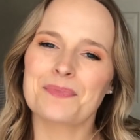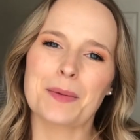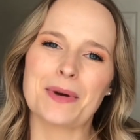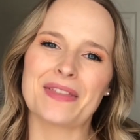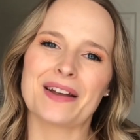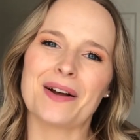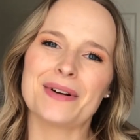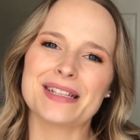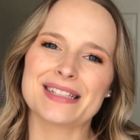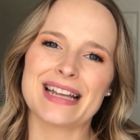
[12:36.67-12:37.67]
But they
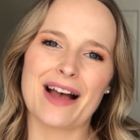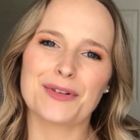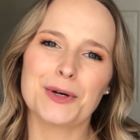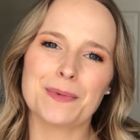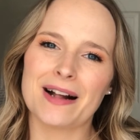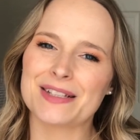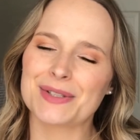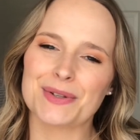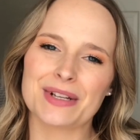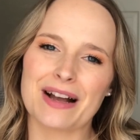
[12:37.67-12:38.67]
always have coupons,
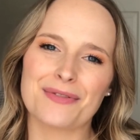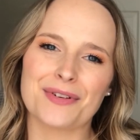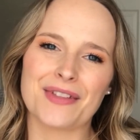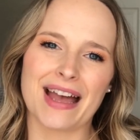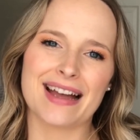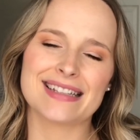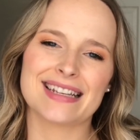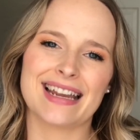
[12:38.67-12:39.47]
so look out for that.